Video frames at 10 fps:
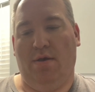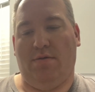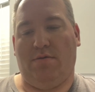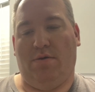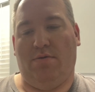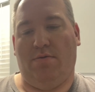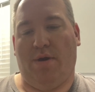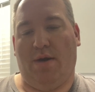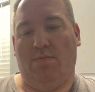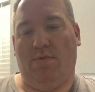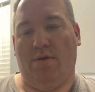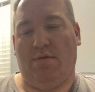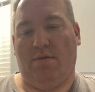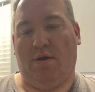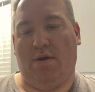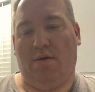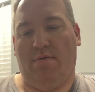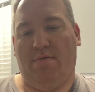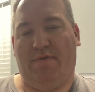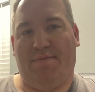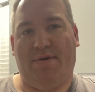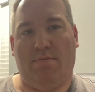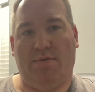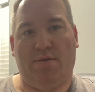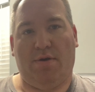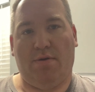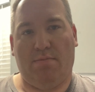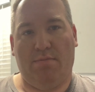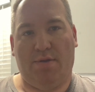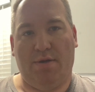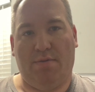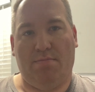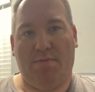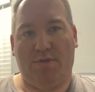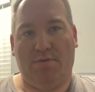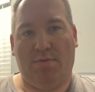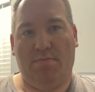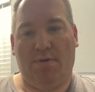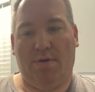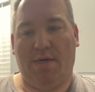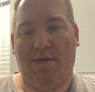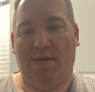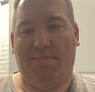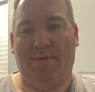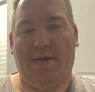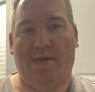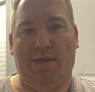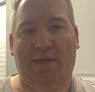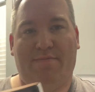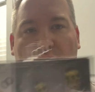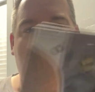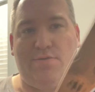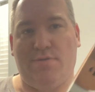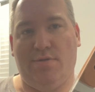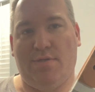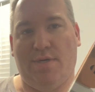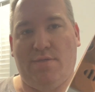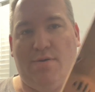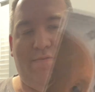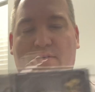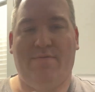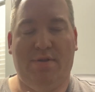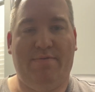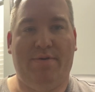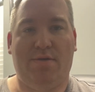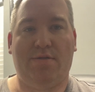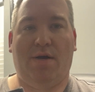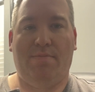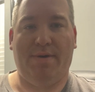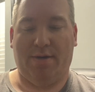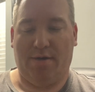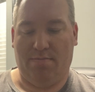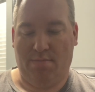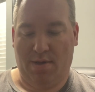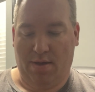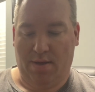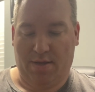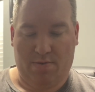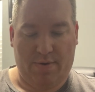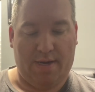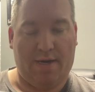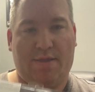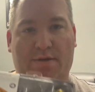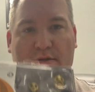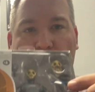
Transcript: So, and with the $5 monthly membership coupon I got, I paid $11 for this thing. So for $11, I'll pick it up. That way I can get the 2